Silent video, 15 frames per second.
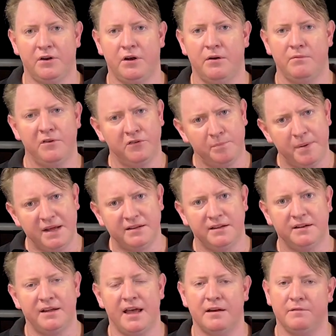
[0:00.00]
are
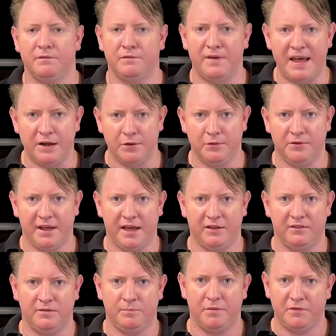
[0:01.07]
respected and valued
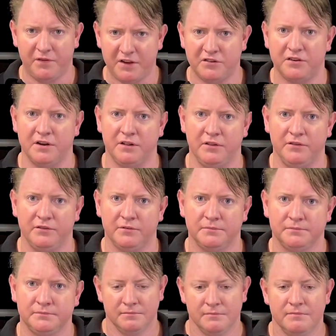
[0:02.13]
as professionals.
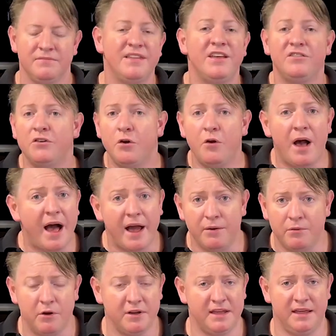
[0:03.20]
There's no
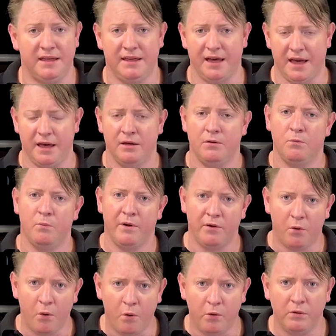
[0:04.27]
hierarchy here. We're
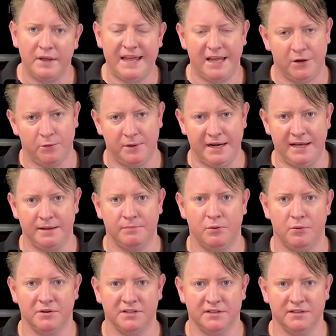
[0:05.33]
all equally
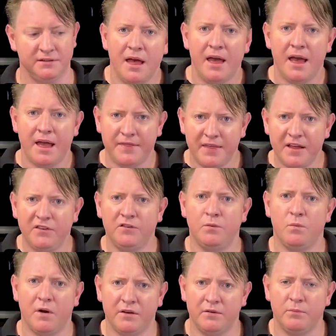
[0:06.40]
important. And that's
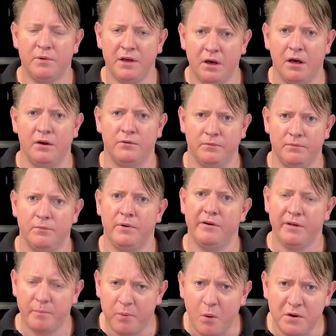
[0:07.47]
what we are. We're
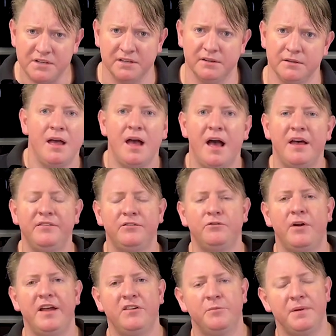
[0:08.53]
important. Us
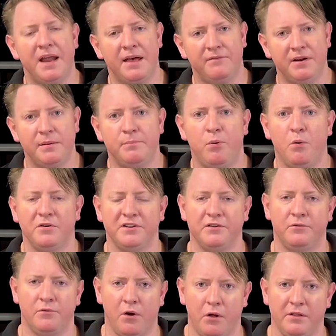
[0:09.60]
tradesmen have an
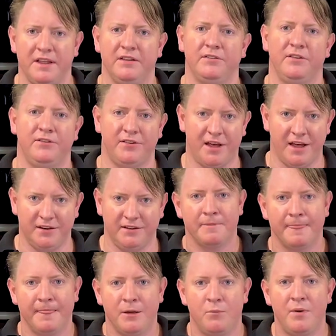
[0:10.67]
important role in society.
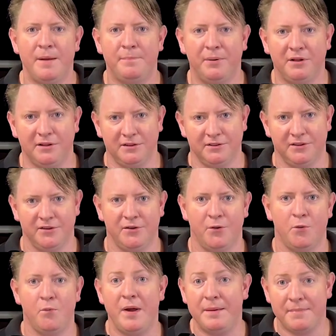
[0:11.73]
We build,
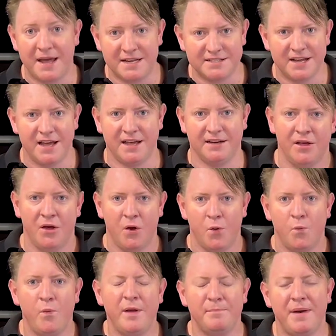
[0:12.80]
we maintain,
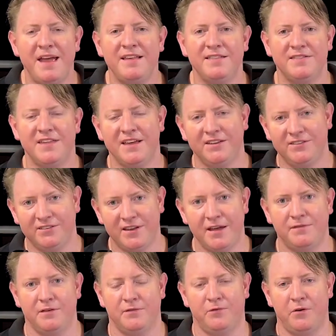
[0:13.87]
we make things
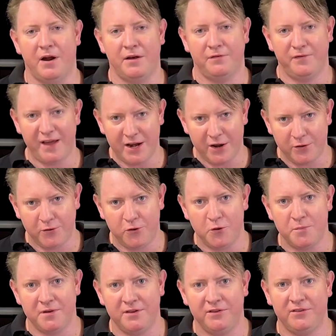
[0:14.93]
safer for our fellow
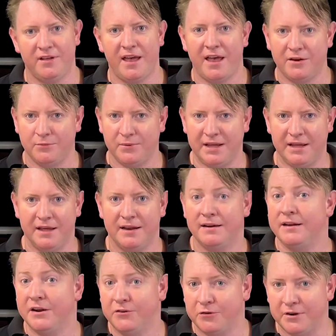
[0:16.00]
humans, and we
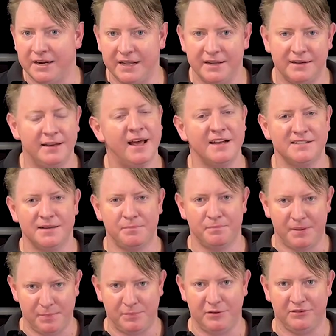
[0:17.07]
literally light up
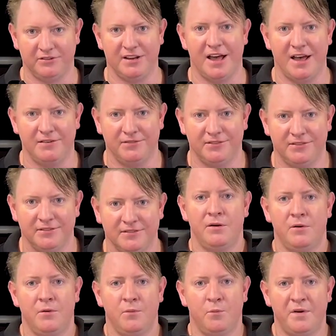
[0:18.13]
people's lives.
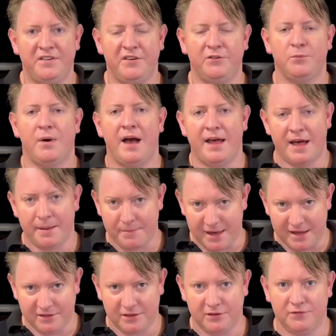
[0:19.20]
Which is why I
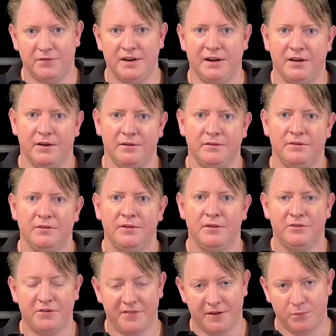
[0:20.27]
made this video,
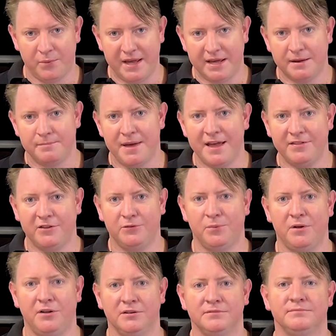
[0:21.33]
so that we can make this
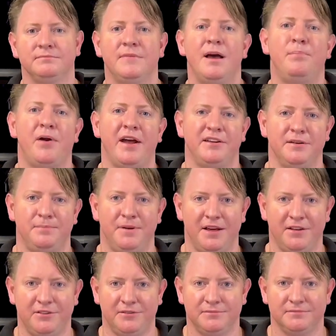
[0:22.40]
world a brighter
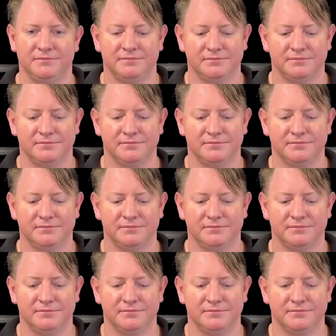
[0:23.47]
place.